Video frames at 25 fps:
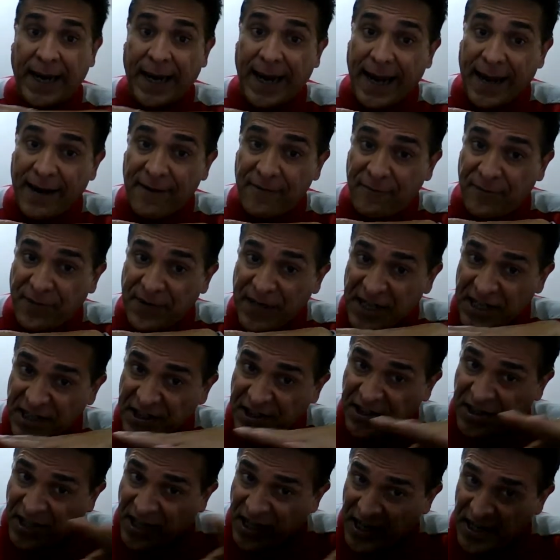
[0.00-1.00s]

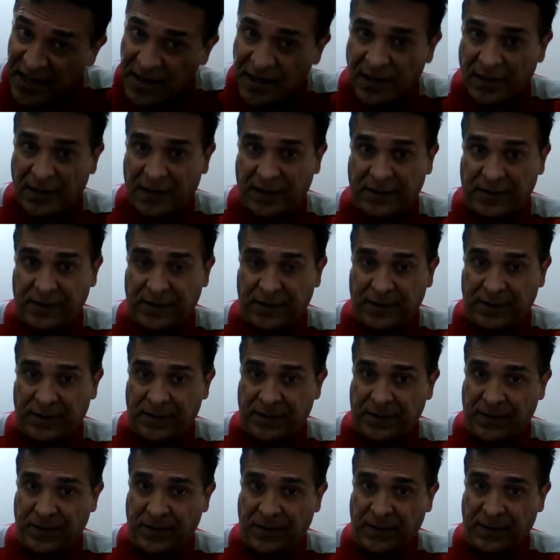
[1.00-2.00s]
Everything
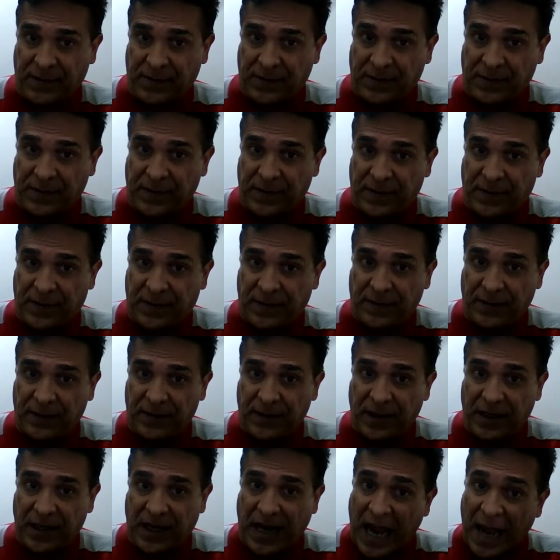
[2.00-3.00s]

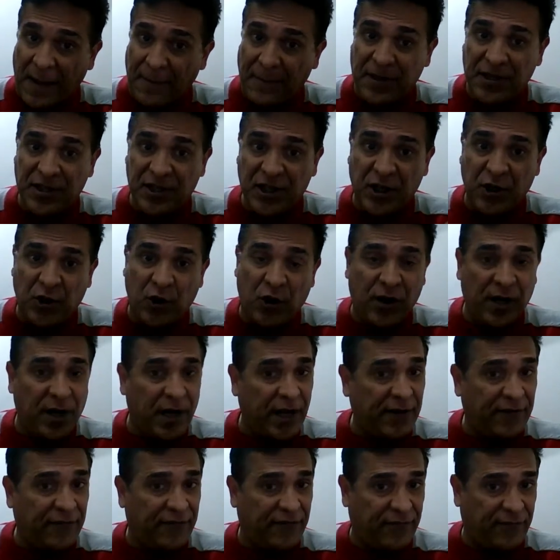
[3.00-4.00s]
happens in your
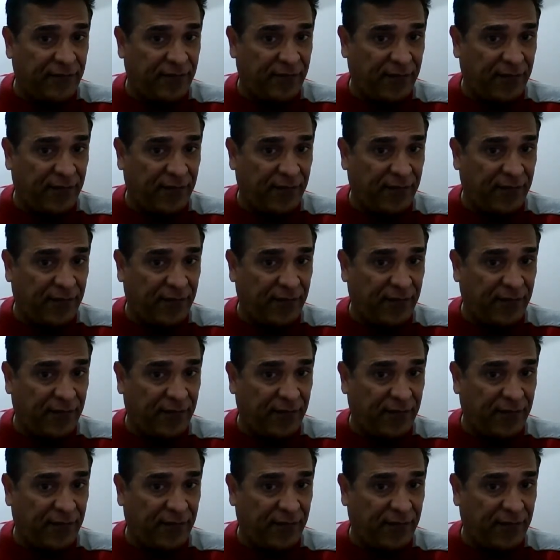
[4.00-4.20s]
life